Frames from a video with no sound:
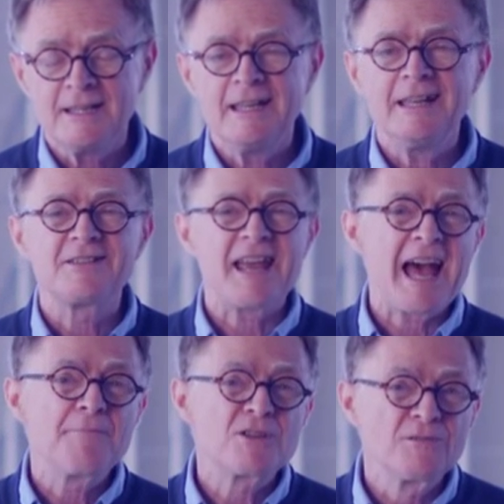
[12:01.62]
it's
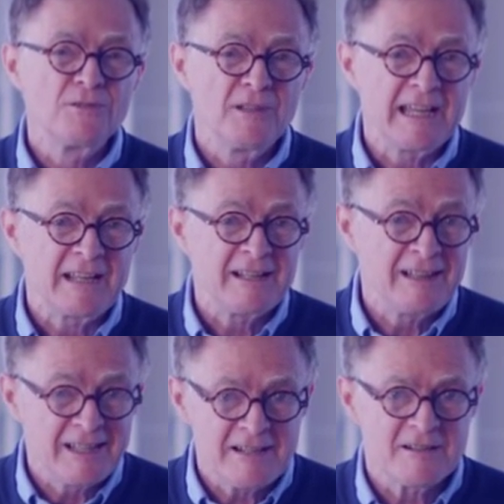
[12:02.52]
absolutely
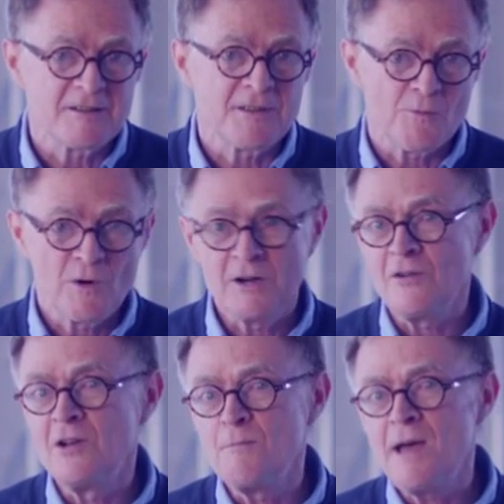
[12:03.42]
clear that we're
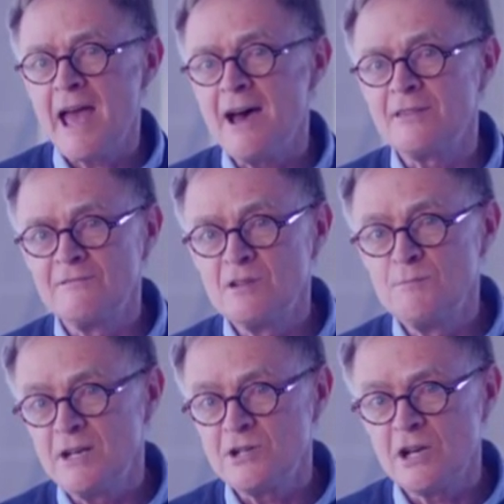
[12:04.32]
on a path of
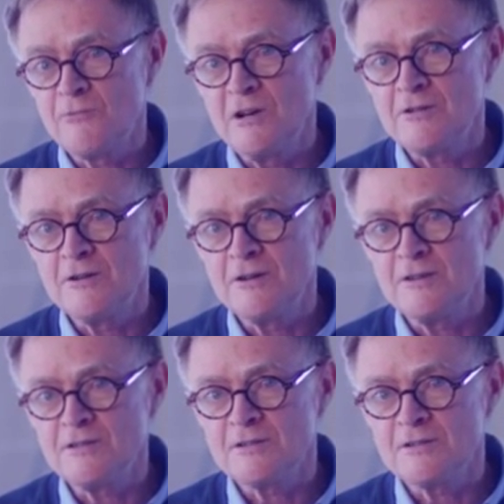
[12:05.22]
diminishing returns.